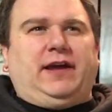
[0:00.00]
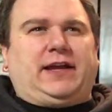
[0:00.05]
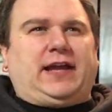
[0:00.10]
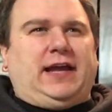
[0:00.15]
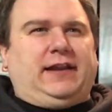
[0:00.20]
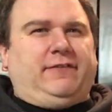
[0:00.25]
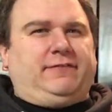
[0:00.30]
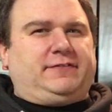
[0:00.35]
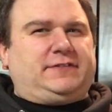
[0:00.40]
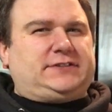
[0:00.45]

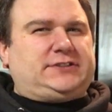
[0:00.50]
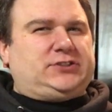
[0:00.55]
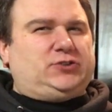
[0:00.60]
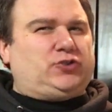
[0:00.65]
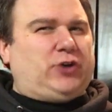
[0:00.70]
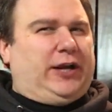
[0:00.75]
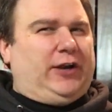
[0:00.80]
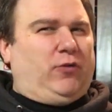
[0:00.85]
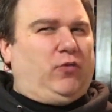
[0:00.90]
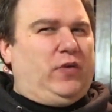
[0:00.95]
kind of
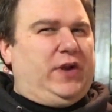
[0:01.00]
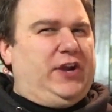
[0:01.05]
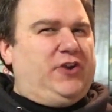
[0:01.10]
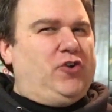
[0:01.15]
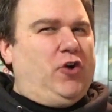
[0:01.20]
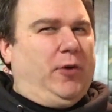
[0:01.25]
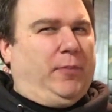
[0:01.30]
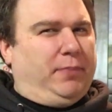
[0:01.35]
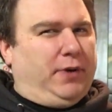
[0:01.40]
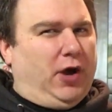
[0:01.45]
trying to read
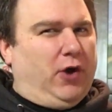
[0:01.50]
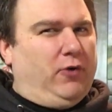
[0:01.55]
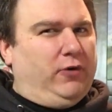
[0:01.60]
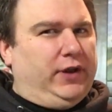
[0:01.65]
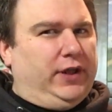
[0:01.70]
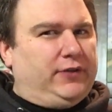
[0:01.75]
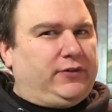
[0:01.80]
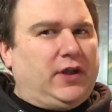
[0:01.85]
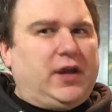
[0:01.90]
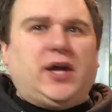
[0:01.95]
your
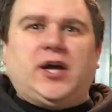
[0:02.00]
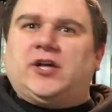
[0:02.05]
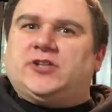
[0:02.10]
opponent,